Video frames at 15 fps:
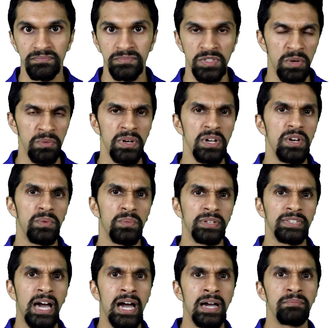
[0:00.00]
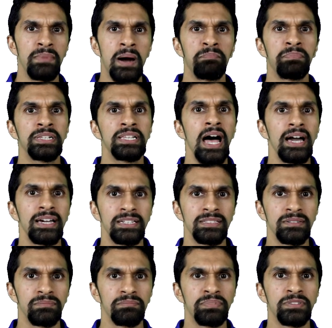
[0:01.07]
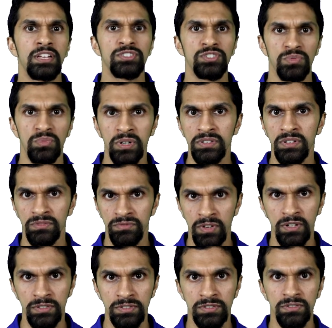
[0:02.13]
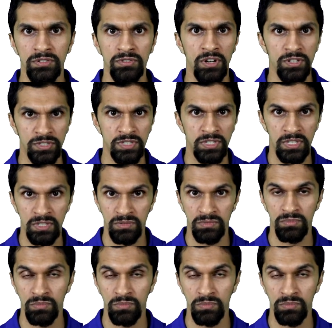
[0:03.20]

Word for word: So when I'm applying +1 volt across the